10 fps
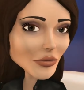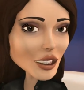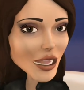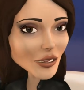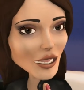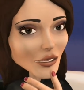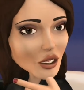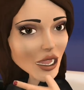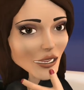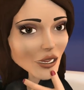Can they do
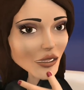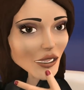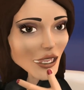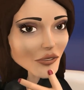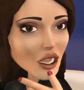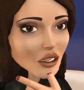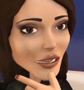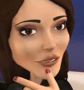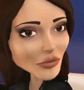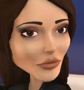that in the full version?